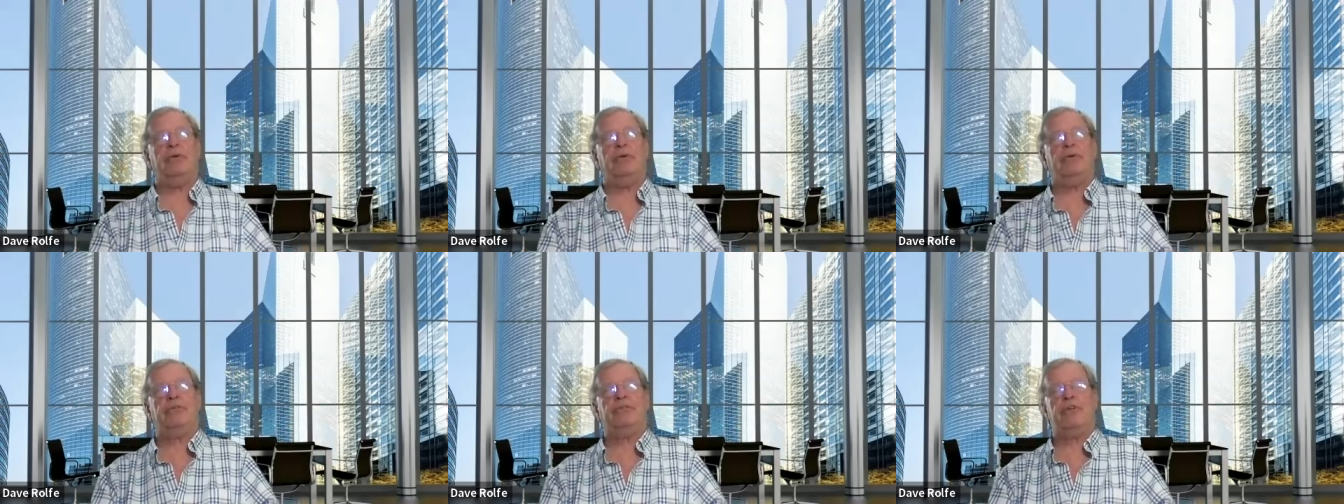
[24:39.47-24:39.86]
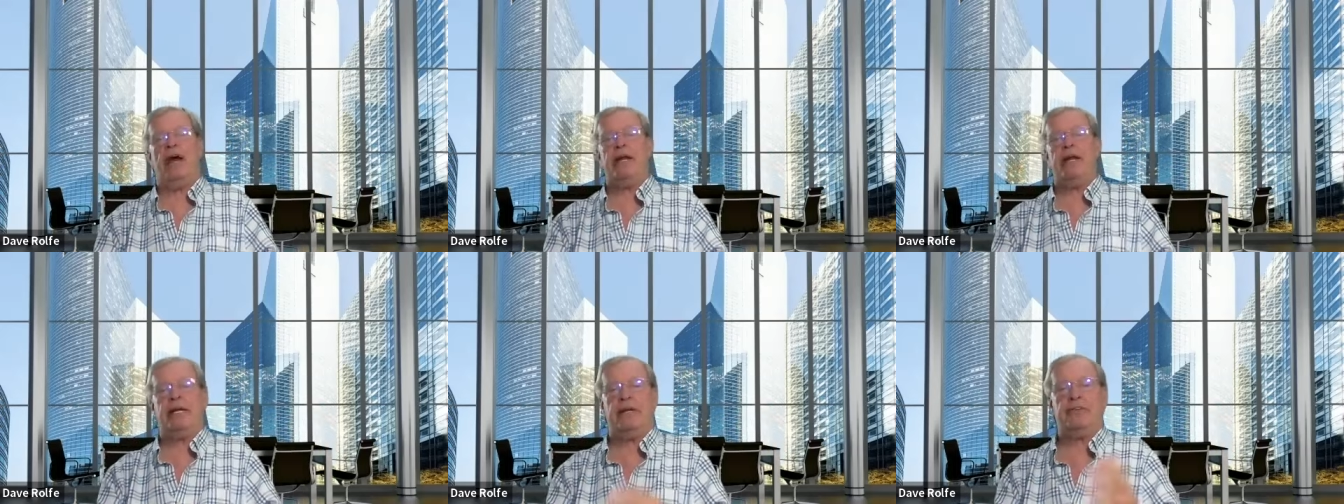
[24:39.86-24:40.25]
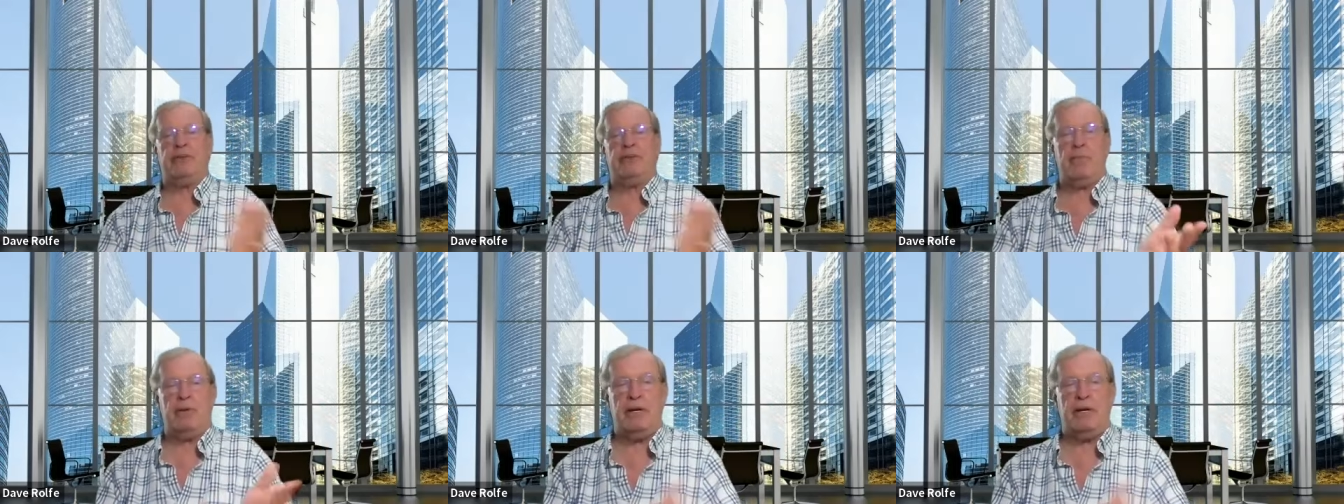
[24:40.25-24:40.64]
you're trying to get
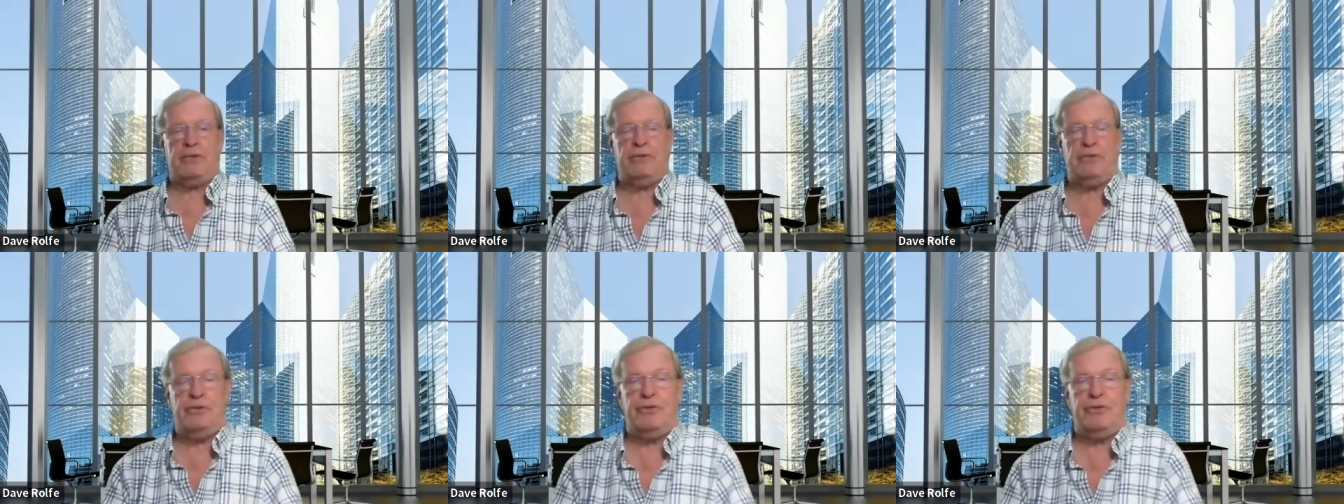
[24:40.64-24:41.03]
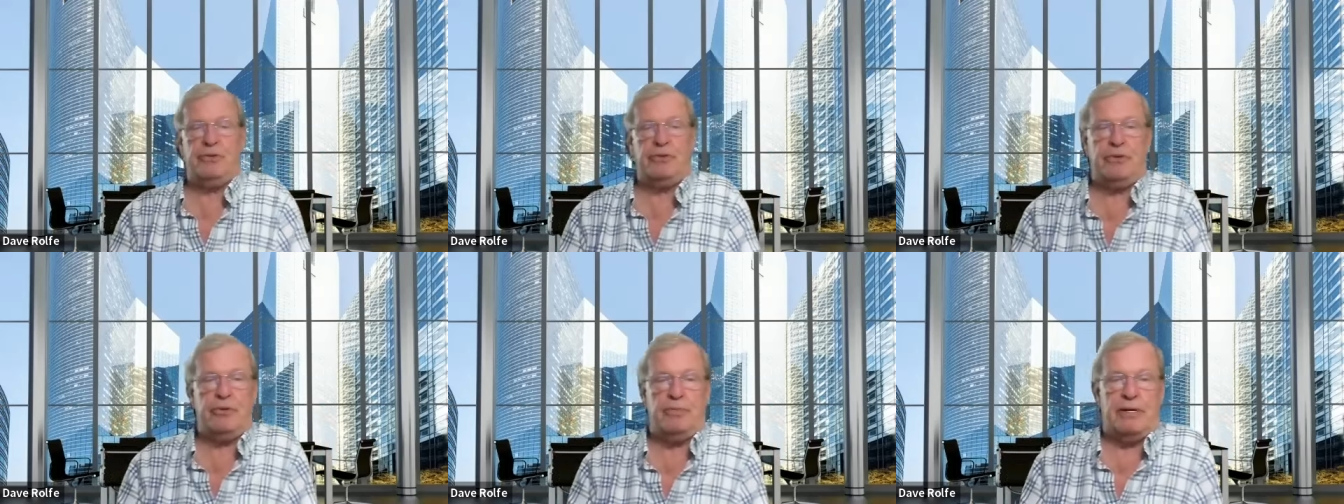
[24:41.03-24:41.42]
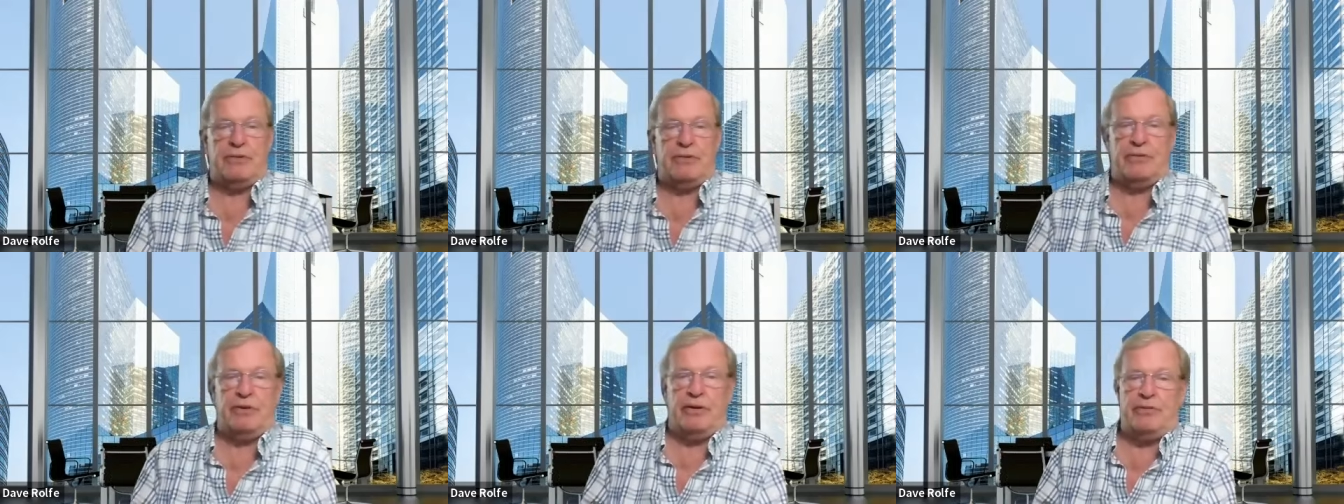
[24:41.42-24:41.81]
somebody to, to do
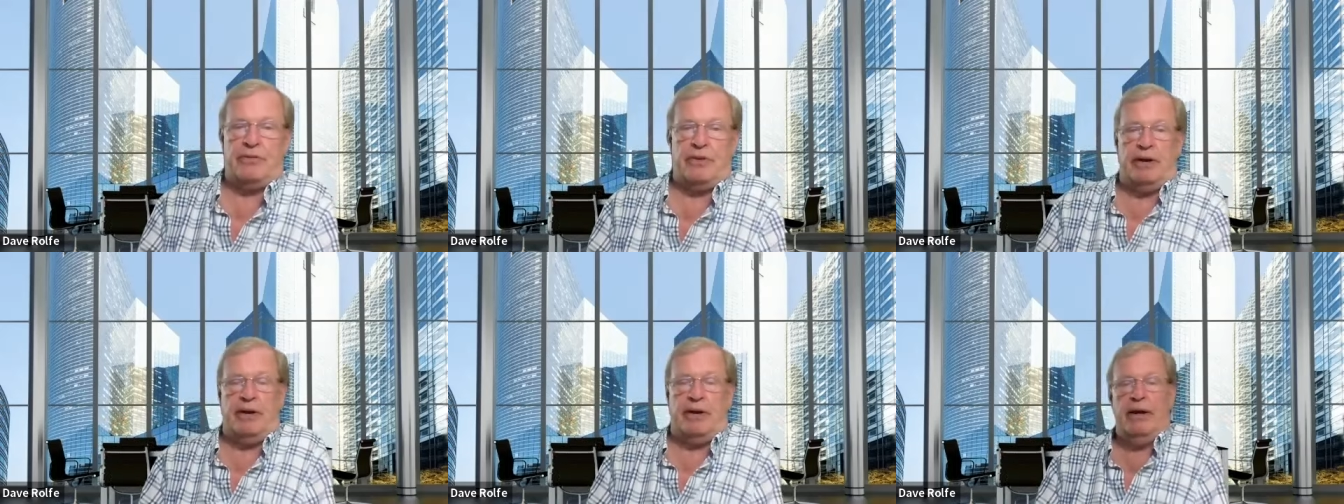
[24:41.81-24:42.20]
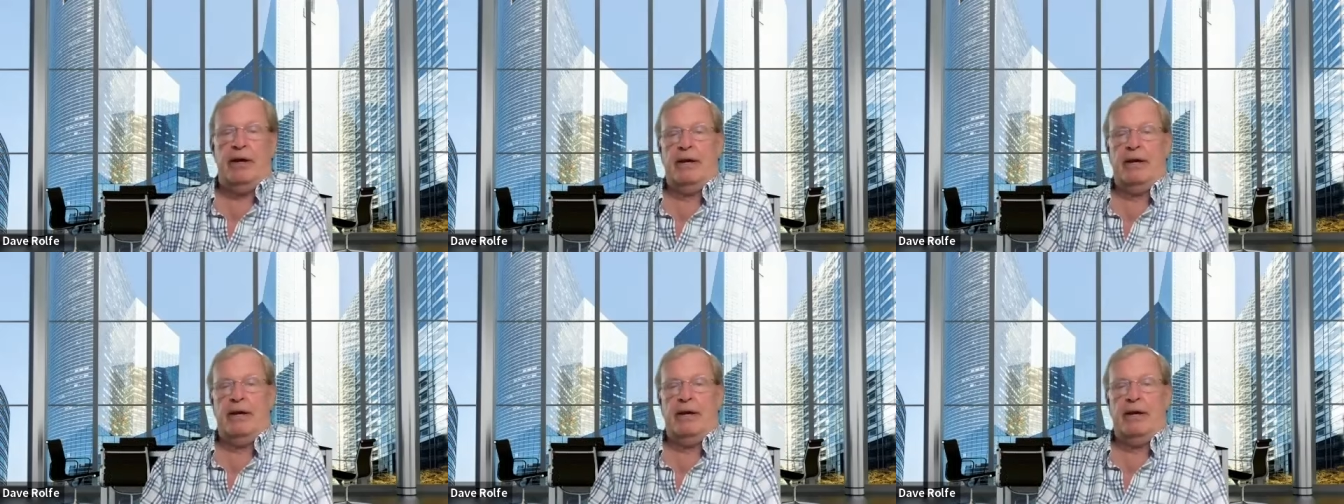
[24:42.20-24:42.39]
business and,